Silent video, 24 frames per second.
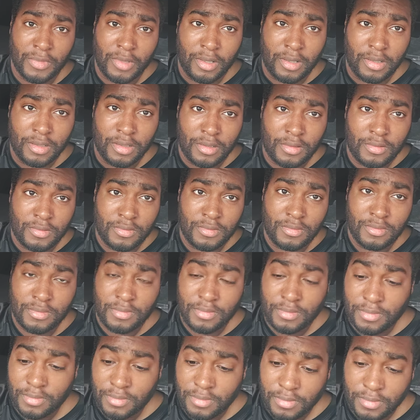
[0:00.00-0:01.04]
You know,
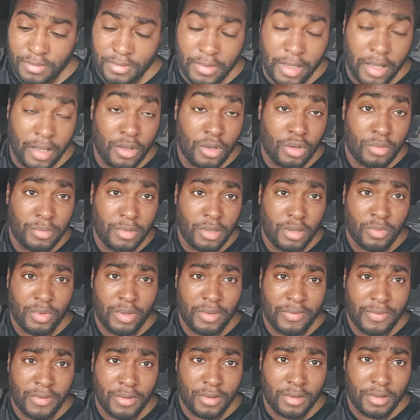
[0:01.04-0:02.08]
they owe me a
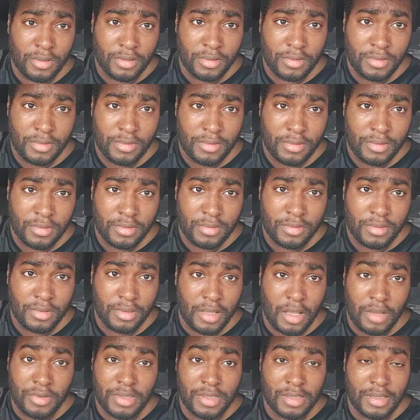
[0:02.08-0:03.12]
refund.
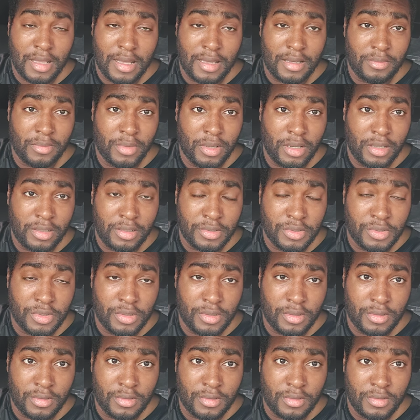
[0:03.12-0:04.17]
Lost a lot of money this
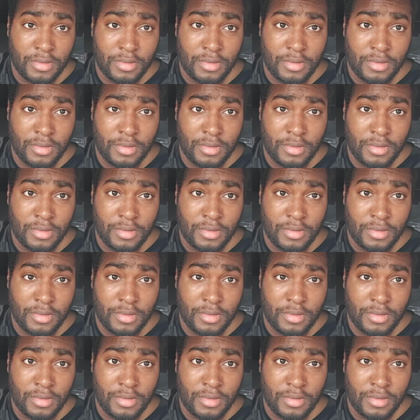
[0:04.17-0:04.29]
year.